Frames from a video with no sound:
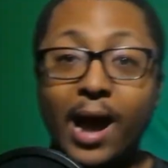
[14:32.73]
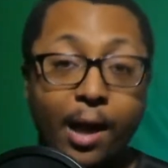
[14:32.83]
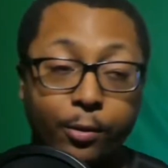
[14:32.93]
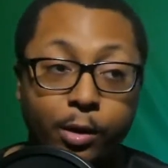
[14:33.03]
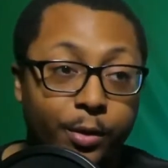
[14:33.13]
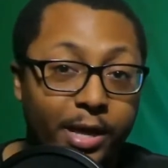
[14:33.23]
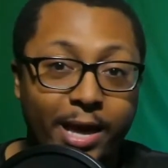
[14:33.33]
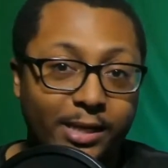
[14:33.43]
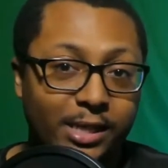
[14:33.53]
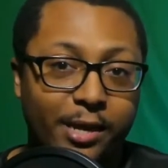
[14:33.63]
I don't know,
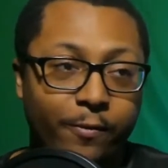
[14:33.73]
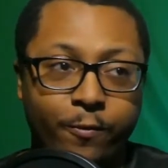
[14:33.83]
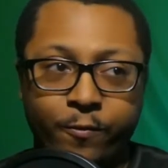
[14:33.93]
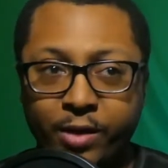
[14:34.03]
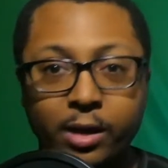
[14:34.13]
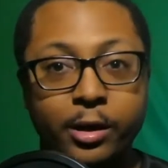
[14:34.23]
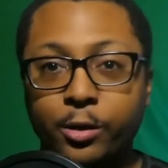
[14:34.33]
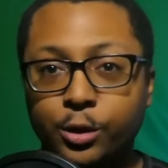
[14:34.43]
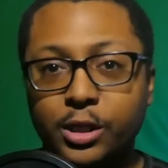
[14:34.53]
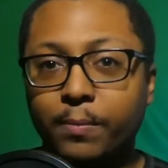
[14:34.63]
he has like a
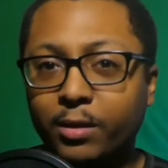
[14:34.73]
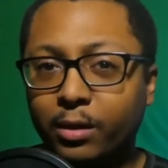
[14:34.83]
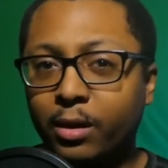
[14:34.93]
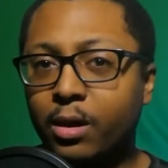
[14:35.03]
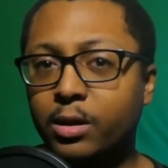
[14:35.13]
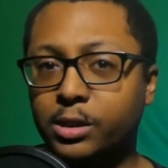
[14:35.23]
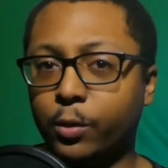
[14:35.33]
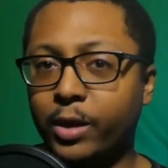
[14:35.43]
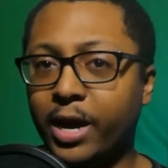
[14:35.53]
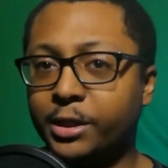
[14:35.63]
feeling or something,
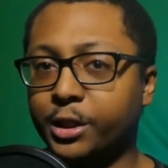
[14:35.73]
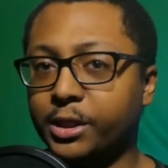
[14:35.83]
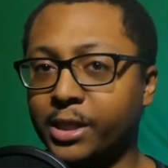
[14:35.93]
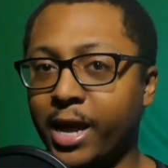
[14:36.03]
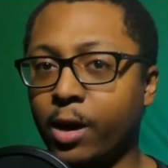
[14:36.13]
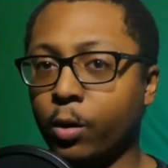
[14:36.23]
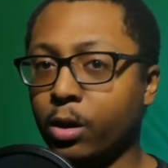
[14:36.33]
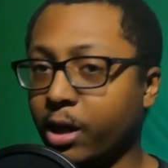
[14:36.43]
so Kaiji's now